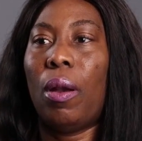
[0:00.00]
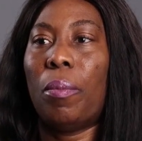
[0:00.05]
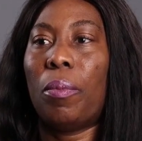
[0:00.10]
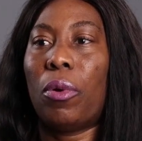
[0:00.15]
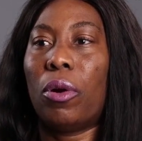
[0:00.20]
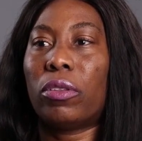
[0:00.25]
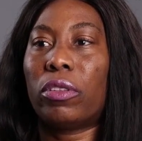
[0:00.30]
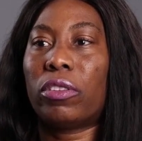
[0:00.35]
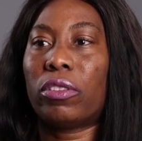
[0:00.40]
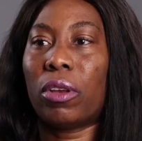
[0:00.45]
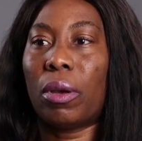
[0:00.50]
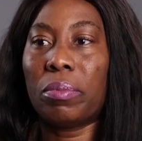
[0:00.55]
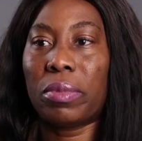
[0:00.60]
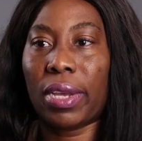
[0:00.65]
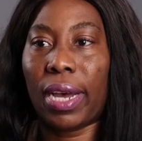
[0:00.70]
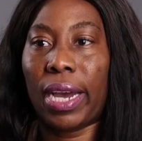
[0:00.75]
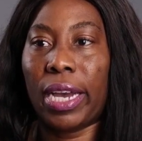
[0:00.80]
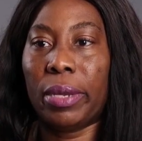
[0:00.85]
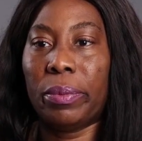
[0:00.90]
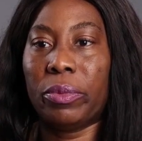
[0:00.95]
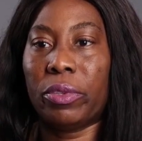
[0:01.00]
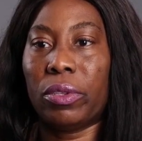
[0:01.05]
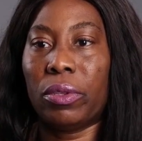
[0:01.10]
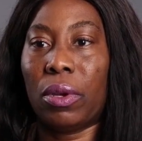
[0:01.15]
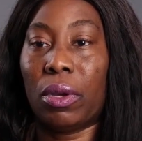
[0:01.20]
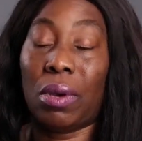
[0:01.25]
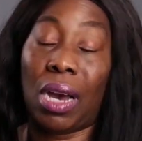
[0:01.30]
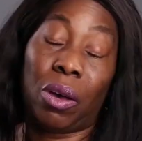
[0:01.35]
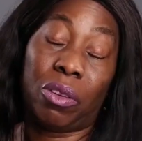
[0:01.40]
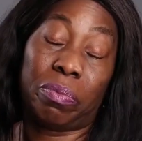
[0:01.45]
but sometimes,
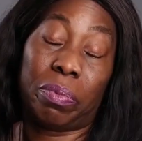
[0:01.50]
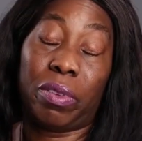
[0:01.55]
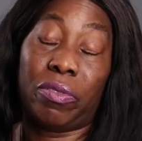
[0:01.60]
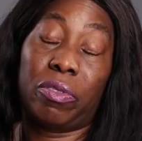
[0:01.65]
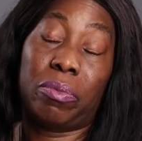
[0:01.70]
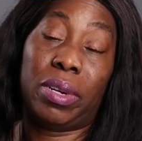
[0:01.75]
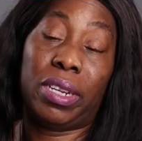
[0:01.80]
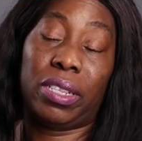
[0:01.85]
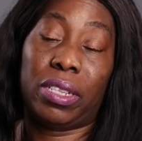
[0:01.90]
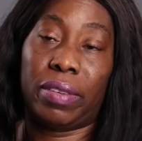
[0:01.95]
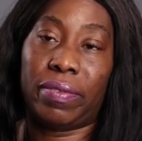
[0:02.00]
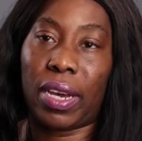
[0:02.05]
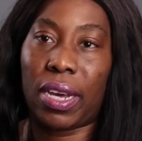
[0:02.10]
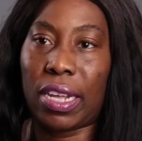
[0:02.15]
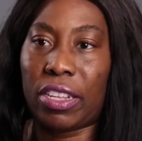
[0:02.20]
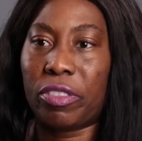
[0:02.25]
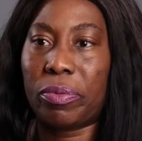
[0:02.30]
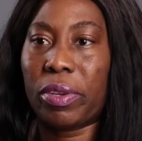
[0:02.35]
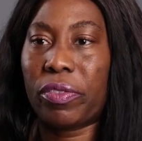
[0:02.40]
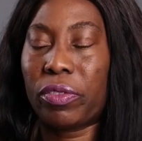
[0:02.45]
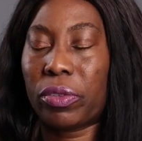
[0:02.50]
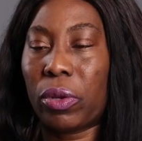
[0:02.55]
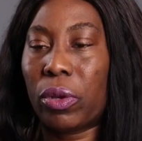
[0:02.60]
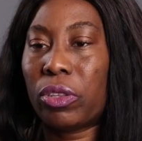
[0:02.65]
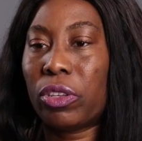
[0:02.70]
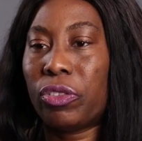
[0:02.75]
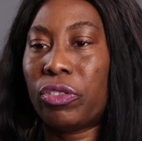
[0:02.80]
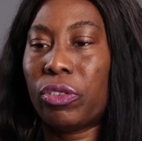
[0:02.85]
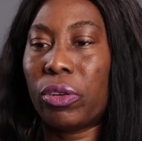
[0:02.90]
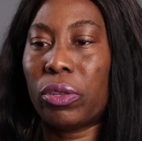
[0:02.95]
I'll speak for myself, I can't speak for the
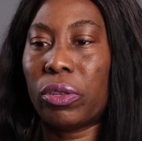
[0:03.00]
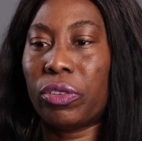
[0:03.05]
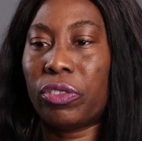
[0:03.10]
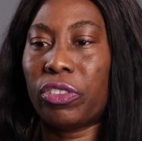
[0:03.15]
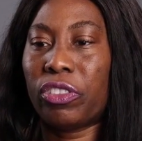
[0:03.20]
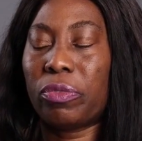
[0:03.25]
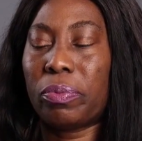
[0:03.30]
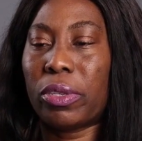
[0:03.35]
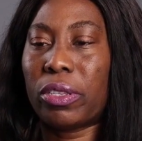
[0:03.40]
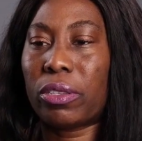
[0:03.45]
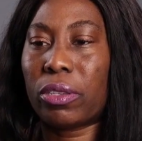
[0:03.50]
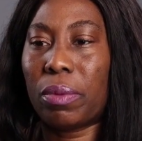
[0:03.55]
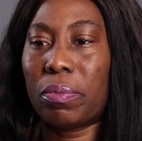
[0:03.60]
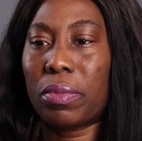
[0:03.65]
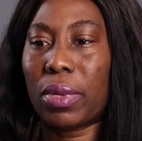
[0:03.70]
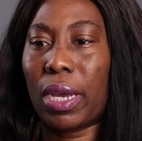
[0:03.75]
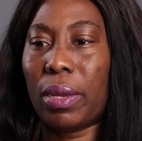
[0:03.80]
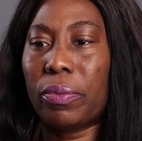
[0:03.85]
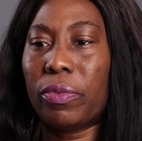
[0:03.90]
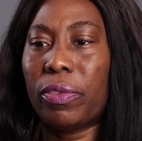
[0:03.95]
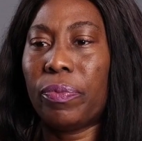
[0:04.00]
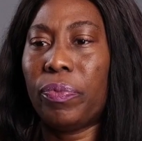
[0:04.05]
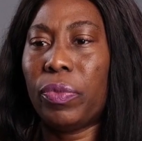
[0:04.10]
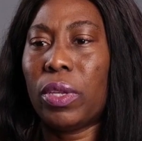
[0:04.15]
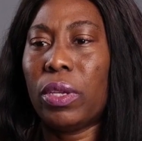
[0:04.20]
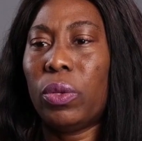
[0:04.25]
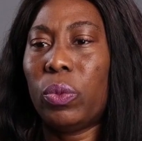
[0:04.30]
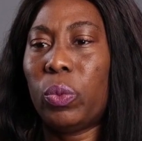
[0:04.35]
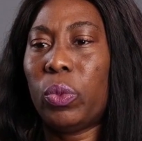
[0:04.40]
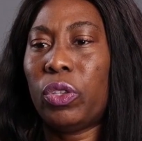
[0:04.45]
other geologists, but sometimes
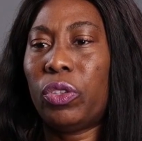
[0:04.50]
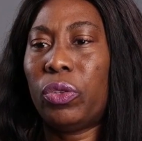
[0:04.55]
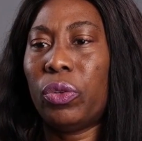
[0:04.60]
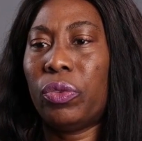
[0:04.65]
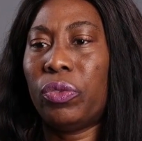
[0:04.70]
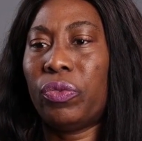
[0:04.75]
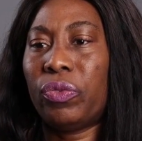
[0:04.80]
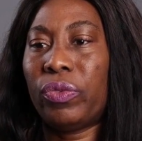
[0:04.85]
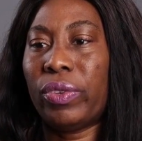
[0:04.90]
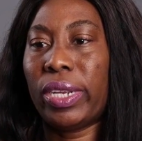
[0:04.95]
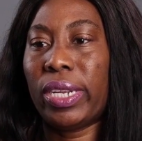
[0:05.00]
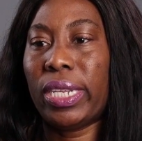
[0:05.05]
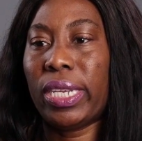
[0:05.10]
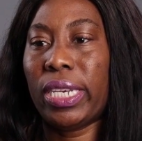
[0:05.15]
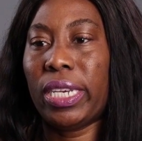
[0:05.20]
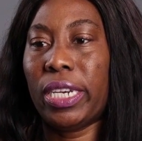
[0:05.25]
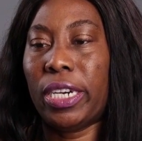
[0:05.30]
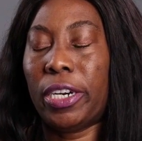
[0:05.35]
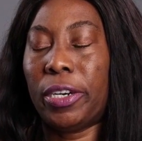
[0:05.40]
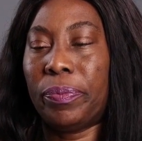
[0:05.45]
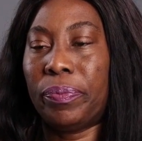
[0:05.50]
we don't really